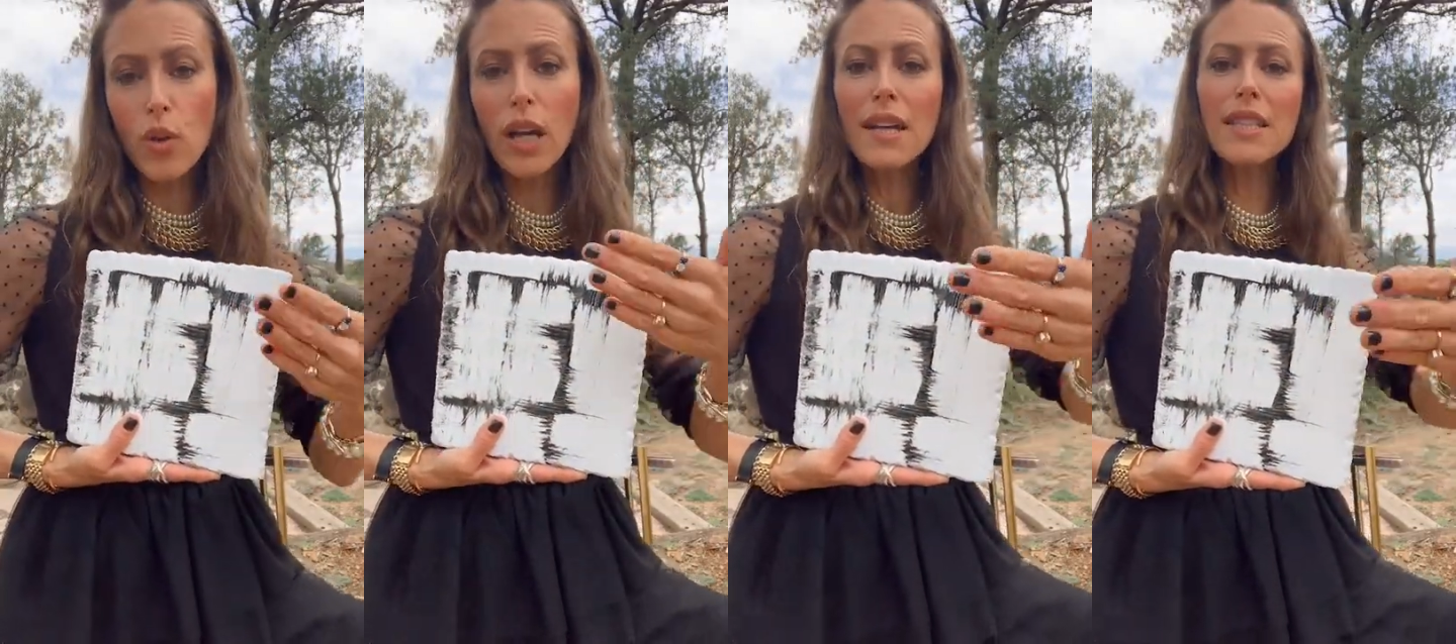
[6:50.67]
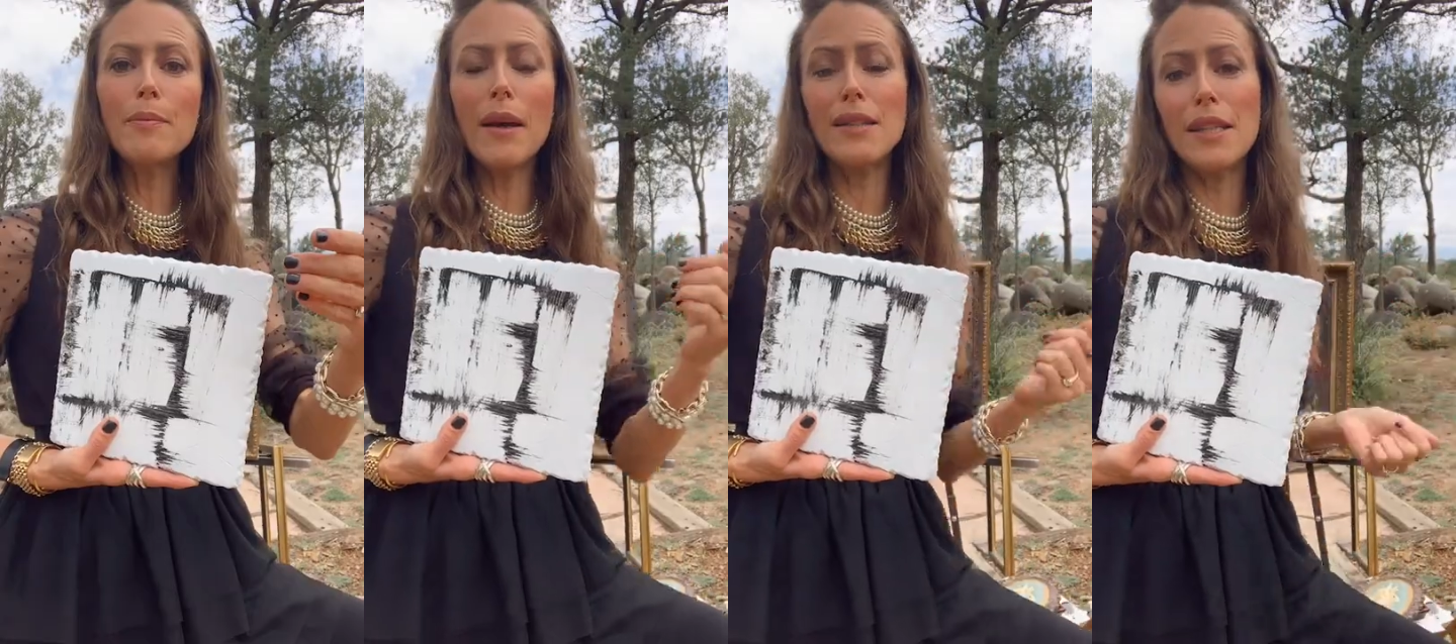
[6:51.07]

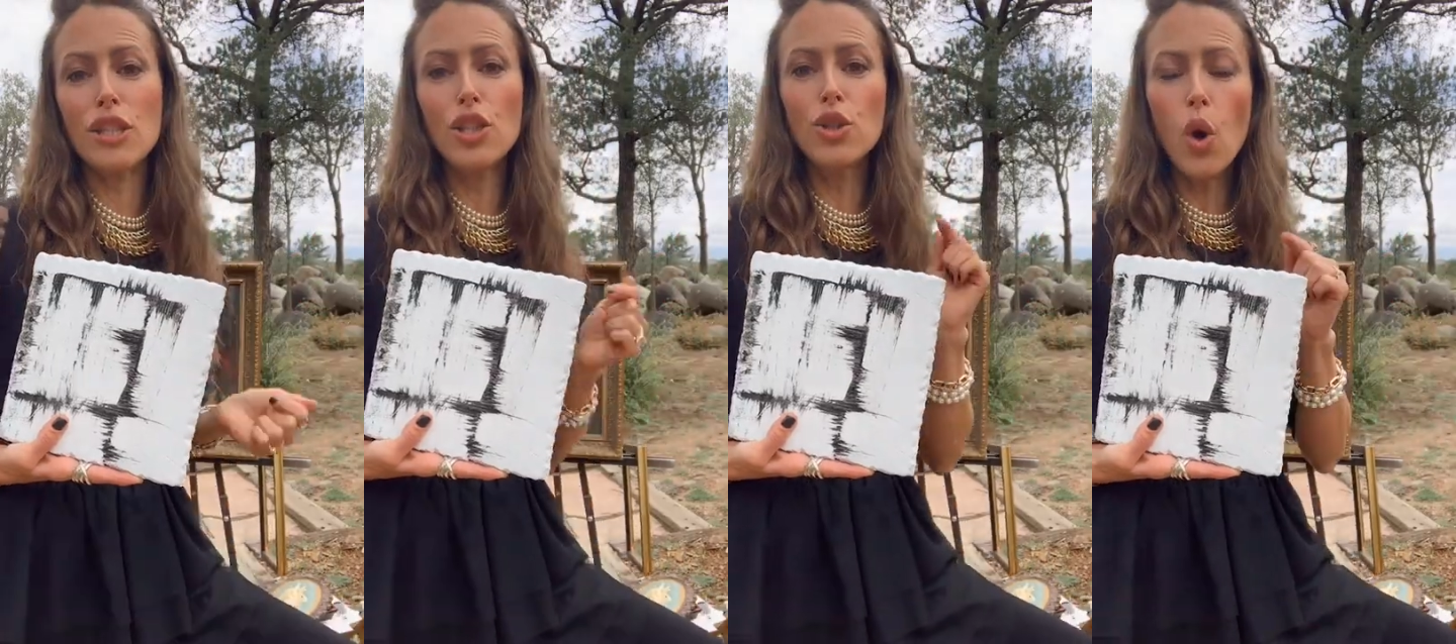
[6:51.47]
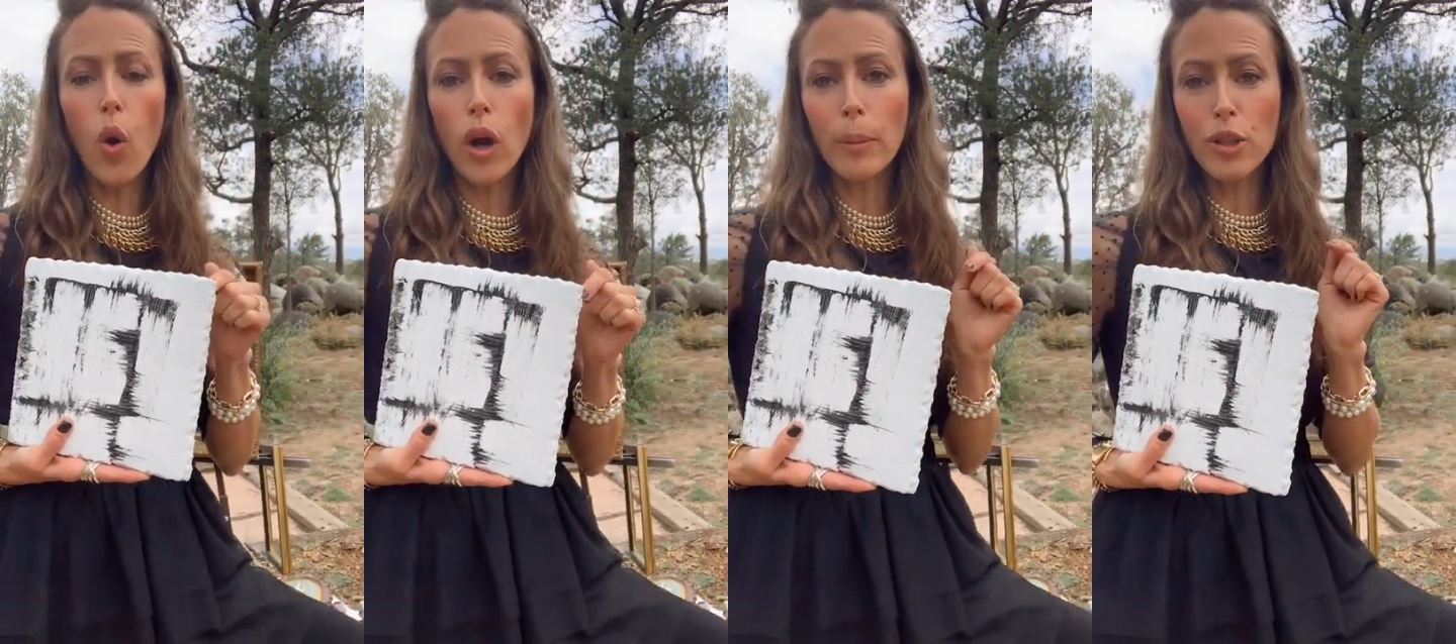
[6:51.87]
customize it to
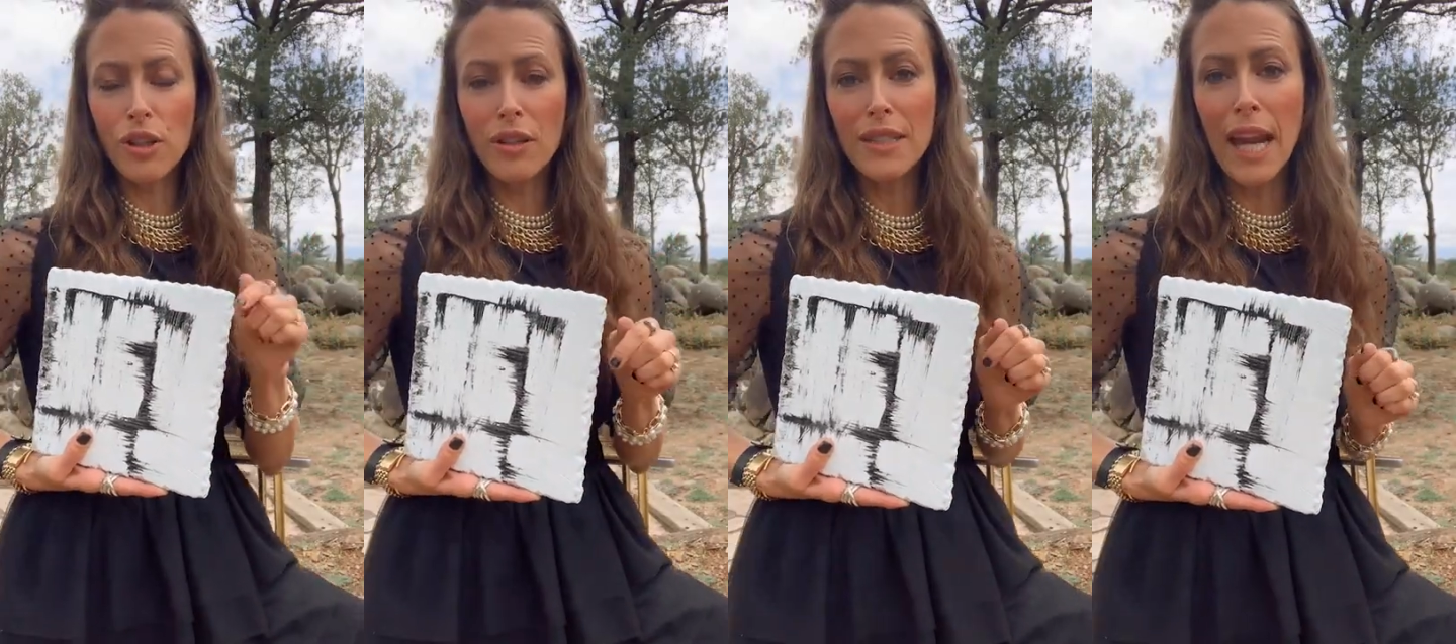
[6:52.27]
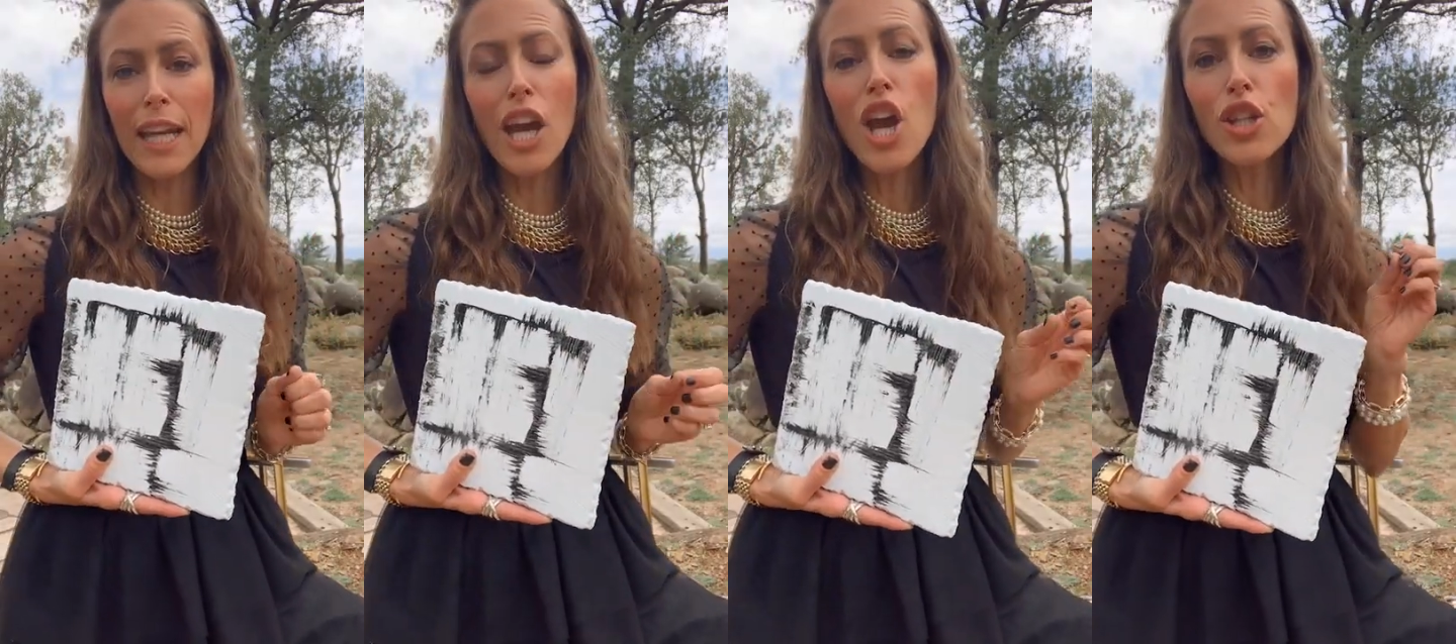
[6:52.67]
your personal aesthetic,